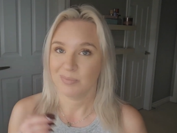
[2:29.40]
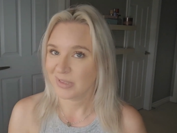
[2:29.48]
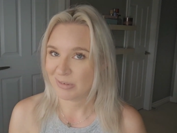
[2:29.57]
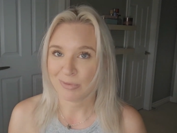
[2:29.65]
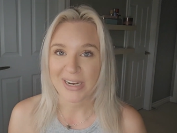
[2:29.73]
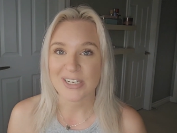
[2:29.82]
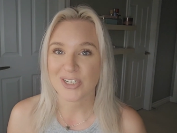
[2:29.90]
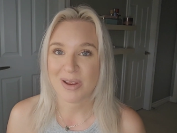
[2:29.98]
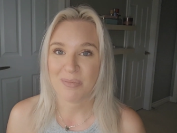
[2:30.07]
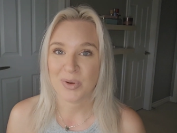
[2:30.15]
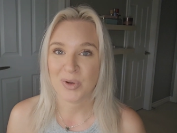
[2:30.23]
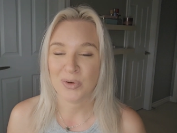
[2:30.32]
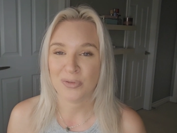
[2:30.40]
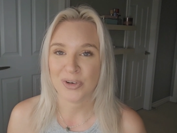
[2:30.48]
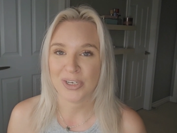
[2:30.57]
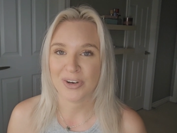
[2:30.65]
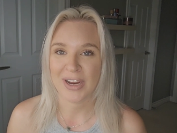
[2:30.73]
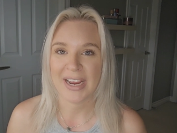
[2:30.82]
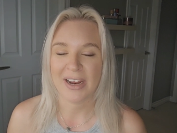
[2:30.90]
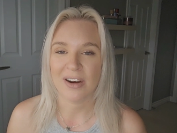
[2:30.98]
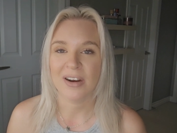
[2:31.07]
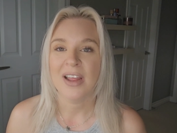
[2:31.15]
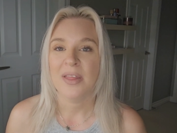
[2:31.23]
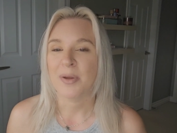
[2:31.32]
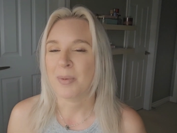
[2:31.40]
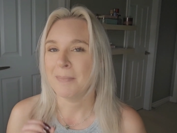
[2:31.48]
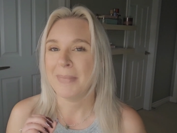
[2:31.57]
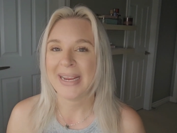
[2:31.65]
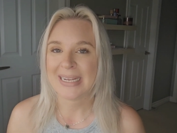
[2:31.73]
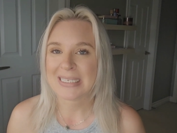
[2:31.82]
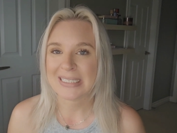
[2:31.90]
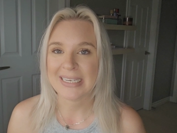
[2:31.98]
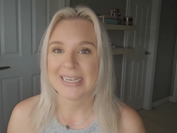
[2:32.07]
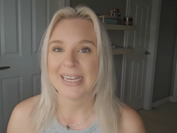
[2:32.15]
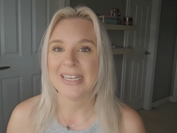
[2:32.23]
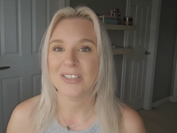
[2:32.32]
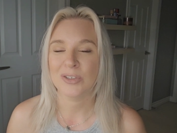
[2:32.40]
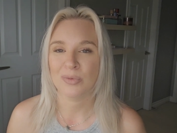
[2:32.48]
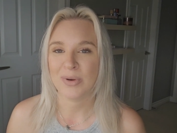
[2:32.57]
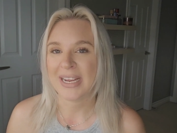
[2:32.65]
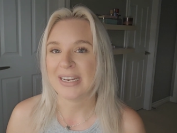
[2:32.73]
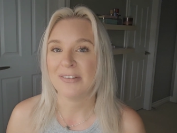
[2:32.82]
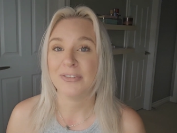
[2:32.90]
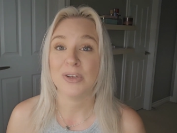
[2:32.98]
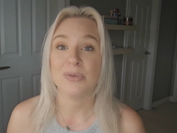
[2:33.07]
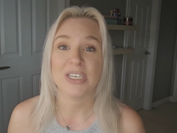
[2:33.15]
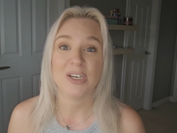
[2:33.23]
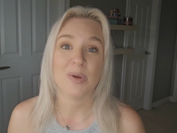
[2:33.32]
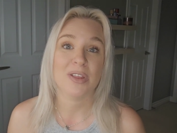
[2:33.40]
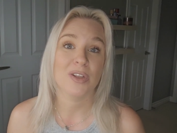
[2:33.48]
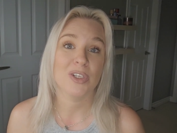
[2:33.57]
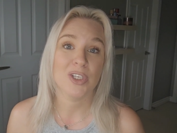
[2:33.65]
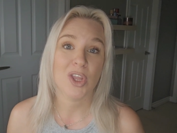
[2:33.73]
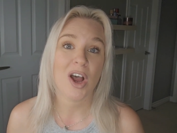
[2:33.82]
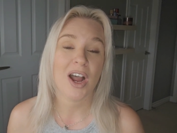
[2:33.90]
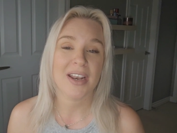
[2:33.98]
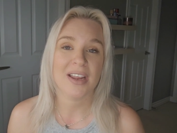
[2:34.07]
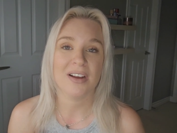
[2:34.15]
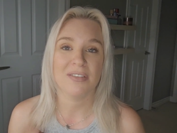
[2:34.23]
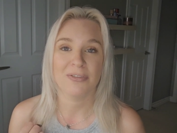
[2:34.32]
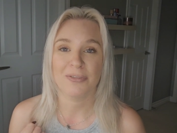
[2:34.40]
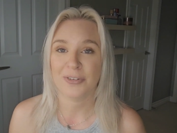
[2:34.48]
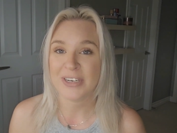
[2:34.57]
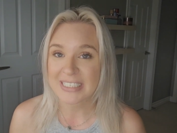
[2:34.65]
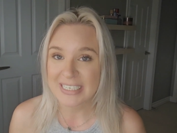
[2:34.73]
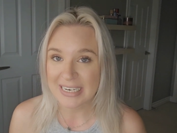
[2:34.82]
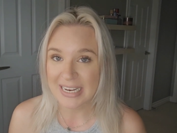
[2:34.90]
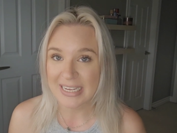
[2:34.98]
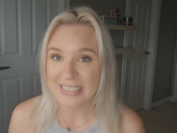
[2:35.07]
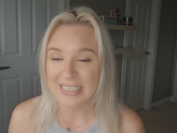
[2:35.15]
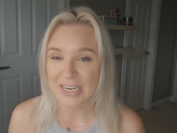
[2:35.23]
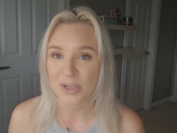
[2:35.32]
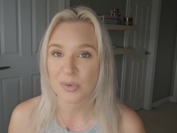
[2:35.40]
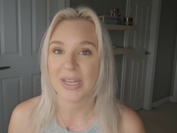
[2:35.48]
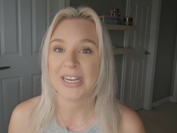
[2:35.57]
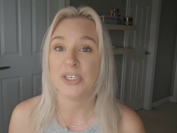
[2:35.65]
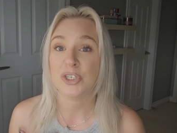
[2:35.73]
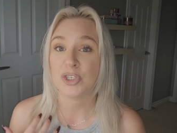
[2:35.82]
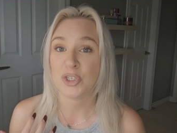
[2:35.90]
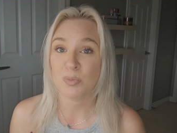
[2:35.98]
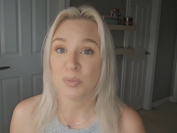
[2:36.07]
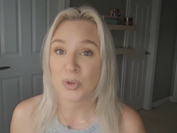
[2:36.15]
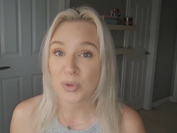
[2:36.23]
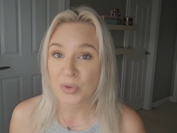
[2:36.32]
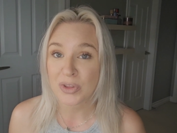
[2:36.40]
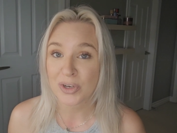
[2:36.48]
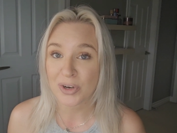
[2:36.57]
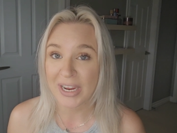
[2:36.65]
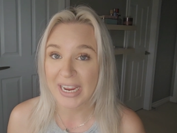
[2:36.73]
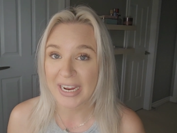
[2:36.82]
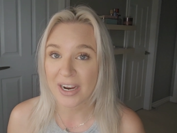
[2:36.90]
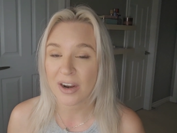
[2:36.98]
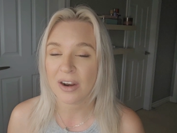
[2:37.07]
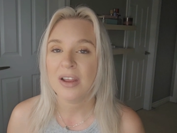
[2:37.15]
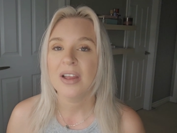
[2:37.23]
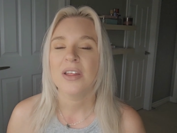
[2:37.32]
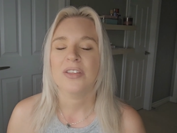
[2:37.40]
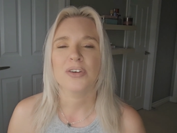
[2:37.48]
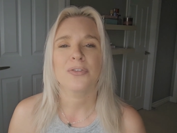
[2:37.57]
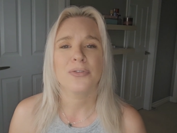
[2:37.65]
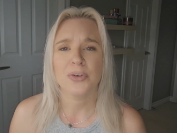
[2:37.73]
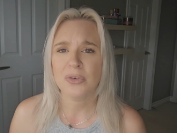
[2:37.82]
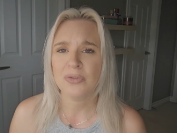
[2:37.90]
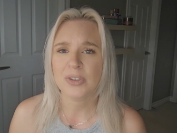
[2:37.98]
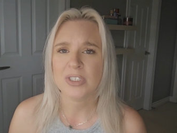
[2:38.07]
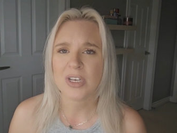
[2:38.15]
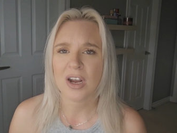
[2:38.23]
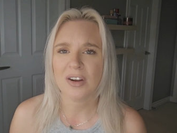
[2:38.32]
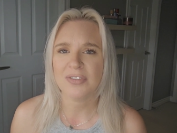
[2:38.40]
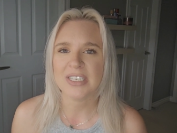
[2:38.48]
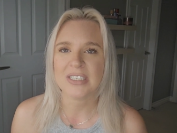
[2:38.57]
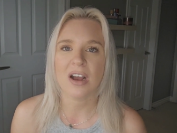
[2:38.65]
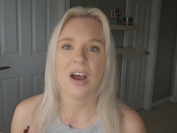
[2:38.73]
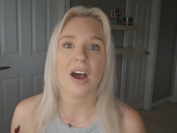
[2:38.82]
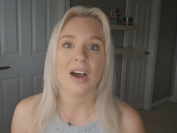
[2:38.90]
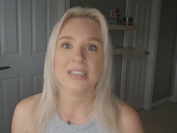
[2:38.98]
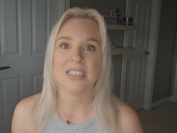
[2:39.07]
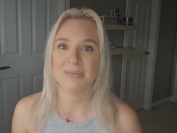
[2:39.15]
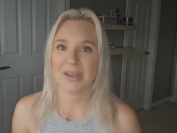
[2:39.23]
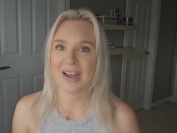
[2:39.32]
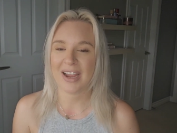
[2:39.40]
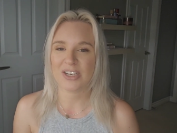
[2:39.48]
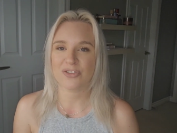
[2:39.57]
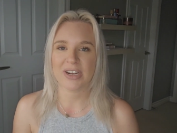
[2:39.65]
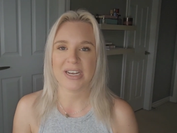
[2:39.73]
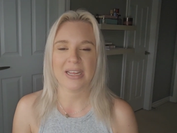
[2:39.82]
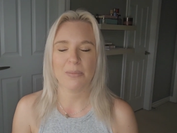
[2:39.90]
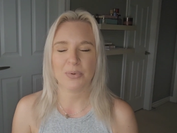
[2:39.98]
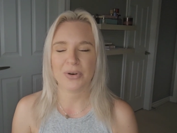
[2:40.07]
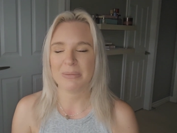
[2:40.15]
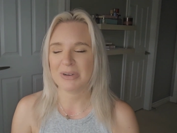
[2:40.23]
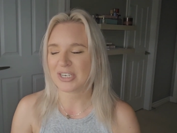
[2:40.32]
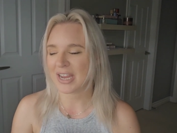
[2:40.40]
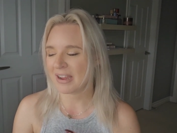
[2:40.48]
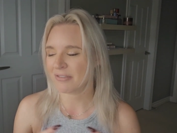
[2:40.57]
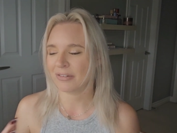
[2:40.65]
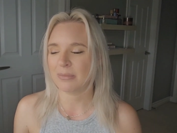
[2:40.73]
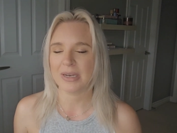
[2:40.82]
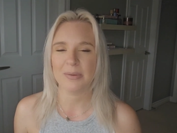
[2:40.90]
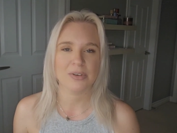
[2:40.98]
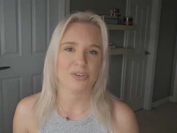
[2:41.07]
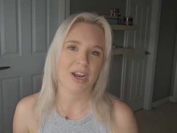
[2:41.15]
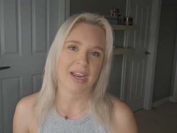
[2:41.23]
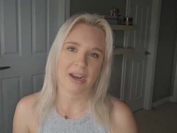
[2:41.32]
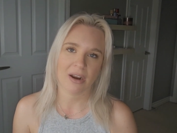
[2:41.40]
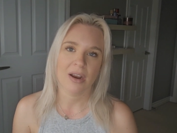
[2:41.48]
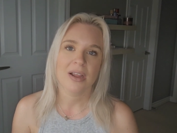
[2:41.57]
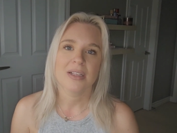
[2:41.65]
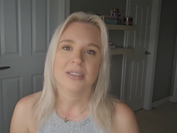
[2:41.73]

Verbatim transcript: the right shampoo for your hair. Their Mega Sleek is great if you deal with a lot of frizziness and you like to smooth your hair. Their Food for Soft is awesome at hydrating. Pretty much everybody with dry hair